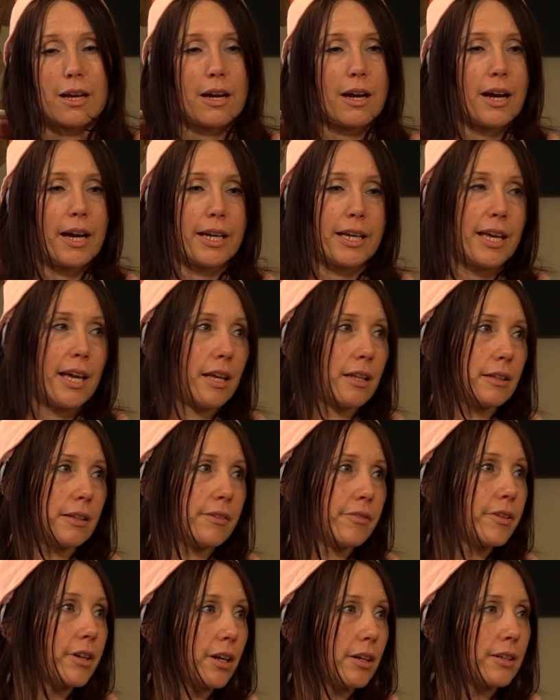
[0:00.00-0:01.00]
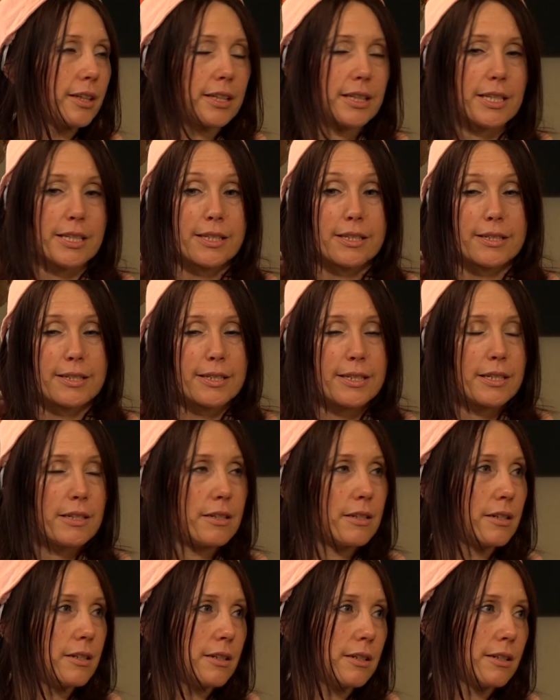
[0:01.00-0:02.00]
I can't live here. Like
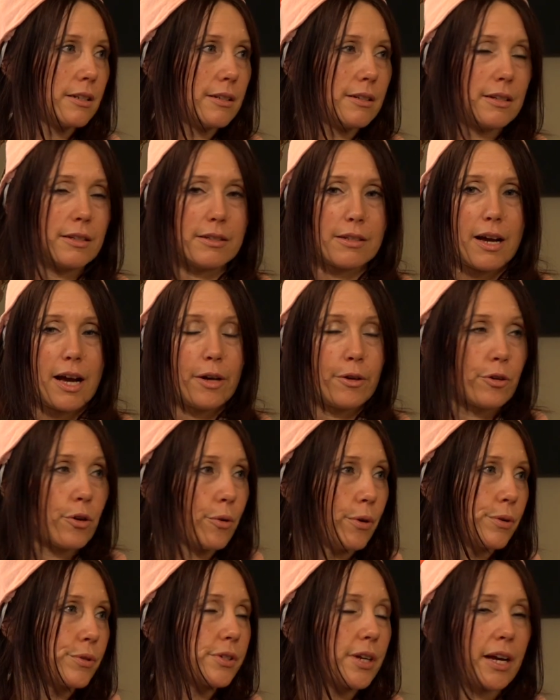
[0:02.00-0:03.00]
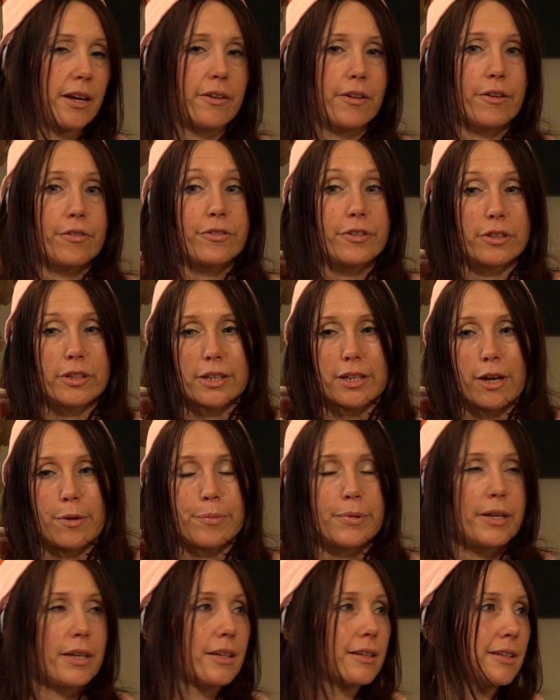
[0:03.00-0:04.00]
I'll go outside and I'll feel like I'll
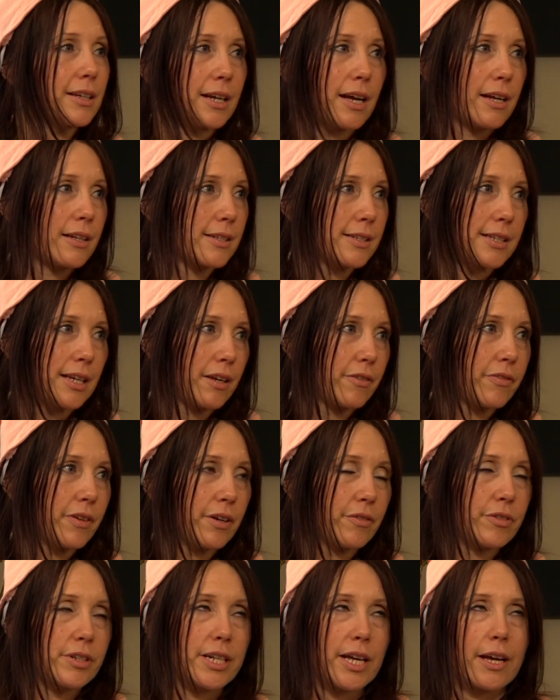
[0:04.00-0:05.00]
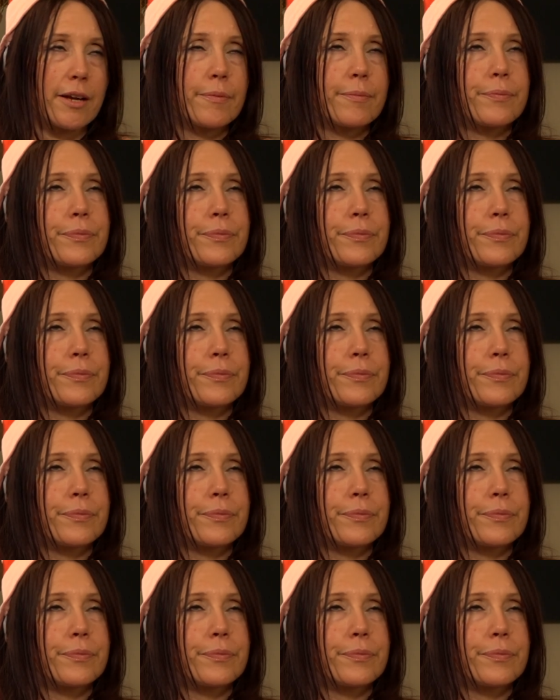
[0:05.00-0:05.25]
be like unsafe every day.